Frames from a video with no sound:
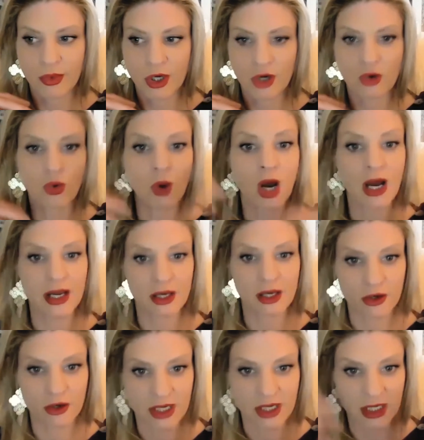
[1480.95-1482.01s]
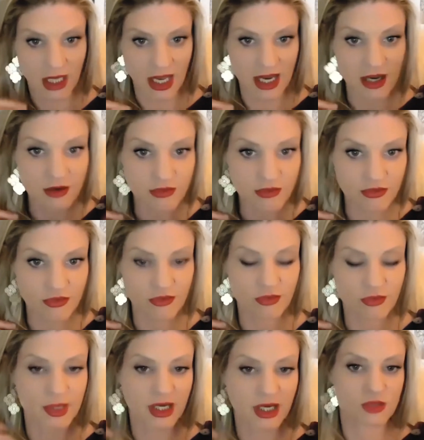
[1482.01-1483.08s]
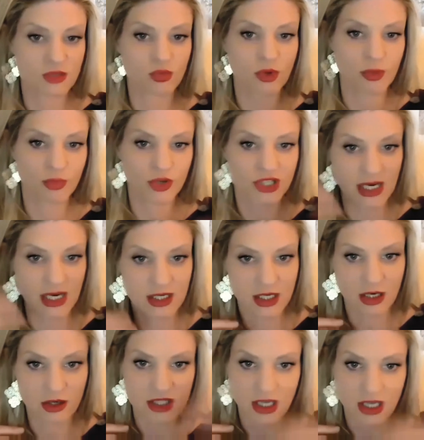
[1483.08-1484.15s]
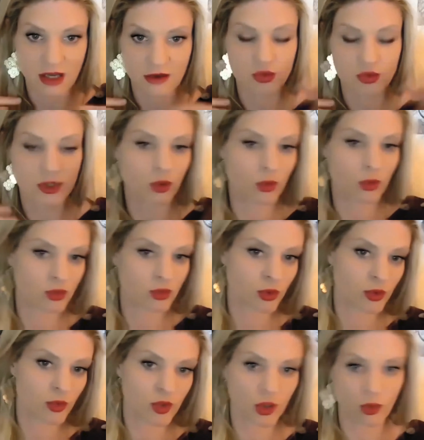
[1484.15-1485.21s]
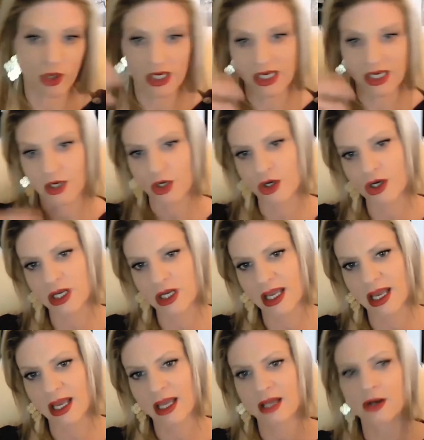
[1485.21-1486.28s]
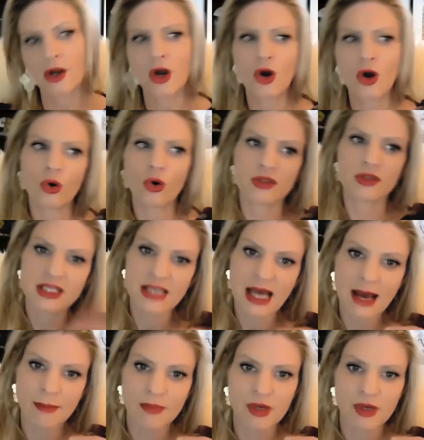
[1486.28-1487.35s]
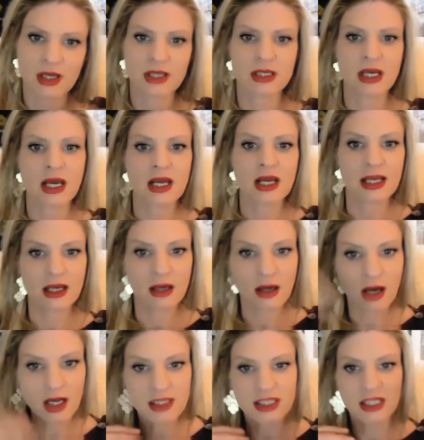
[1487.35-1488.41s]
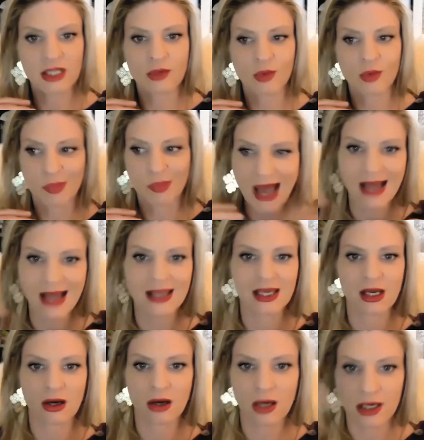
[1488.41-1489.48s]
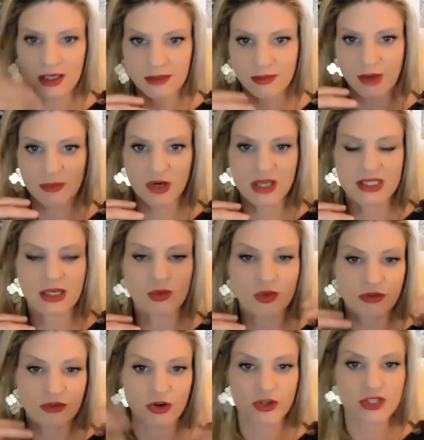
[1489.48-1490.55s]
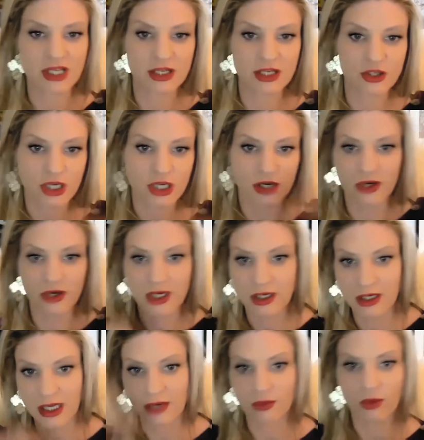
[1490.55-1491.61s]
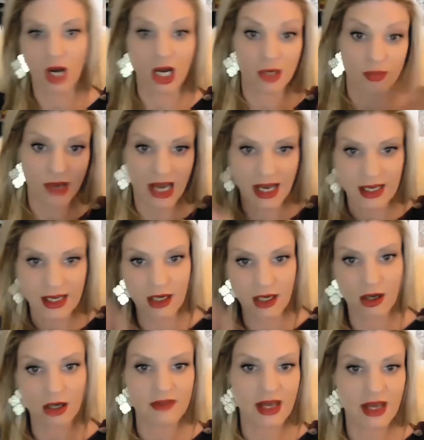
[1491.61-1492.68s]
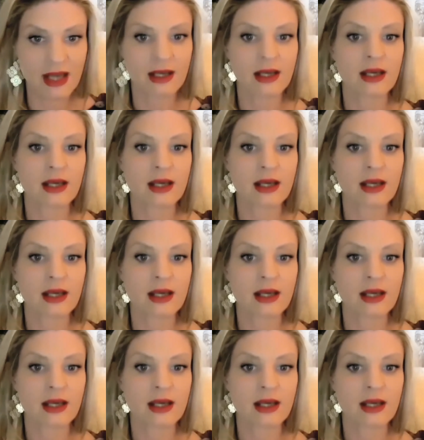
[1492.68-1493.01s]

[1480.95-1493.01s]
acquire in life because we're protecting ourselves. We don't want to get hurt again, or this happened. Like constantly we're packing on. Remember I said reverse engineering, like unpacking all of that.